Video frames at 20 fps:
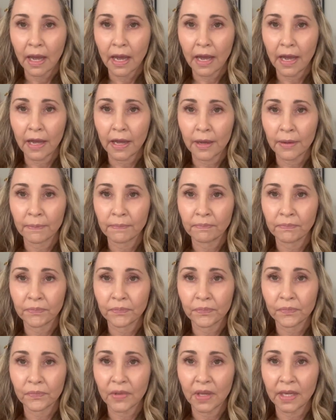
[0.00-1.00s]
Um,
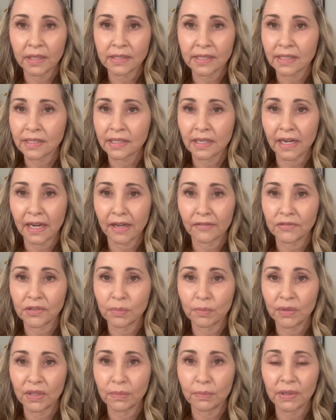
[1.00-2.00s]
it doesn't have to
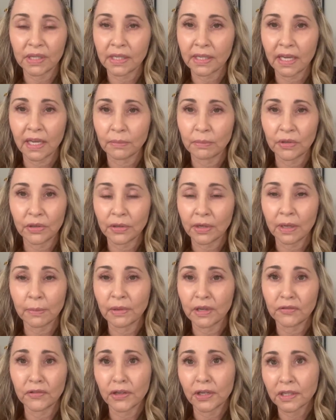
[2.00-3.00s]
be B K Beauty. I
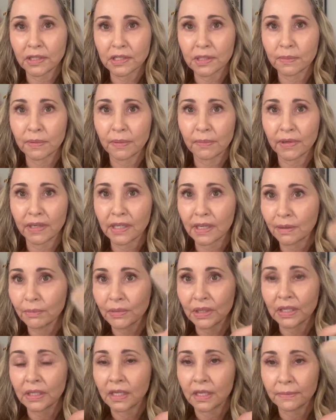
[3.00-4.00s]
mean, if you're going to spend money on
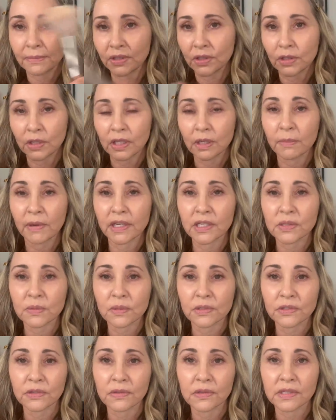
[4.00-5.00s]
B K Beauty, you might as
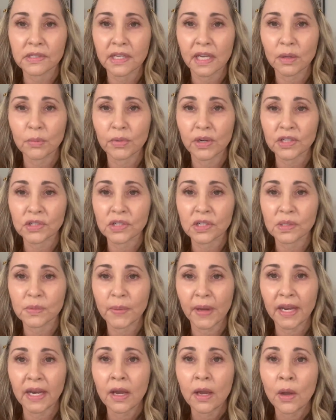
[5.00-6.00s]
well do the Seint brushes.
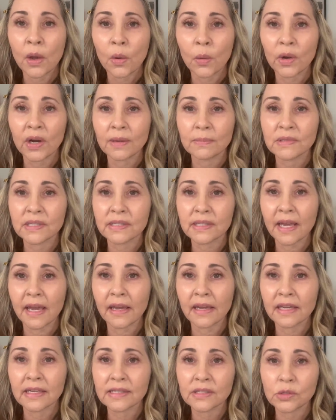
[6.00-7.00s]
But what I'm
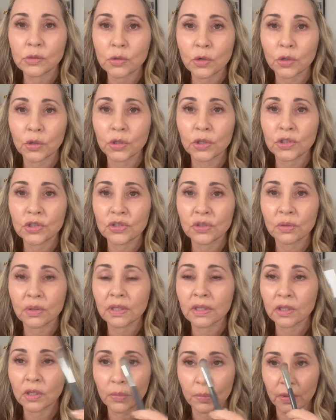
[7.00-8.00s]
saying is you could do a
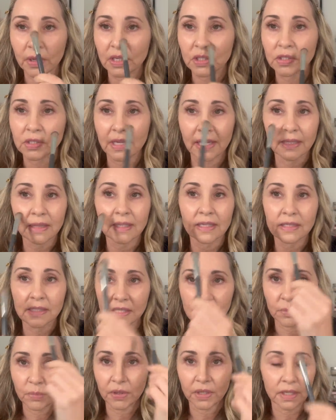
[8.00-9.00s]
little brush like this
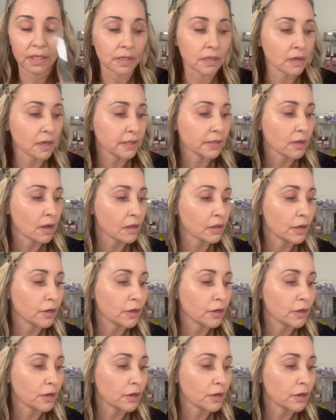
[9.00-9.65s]
to put it on all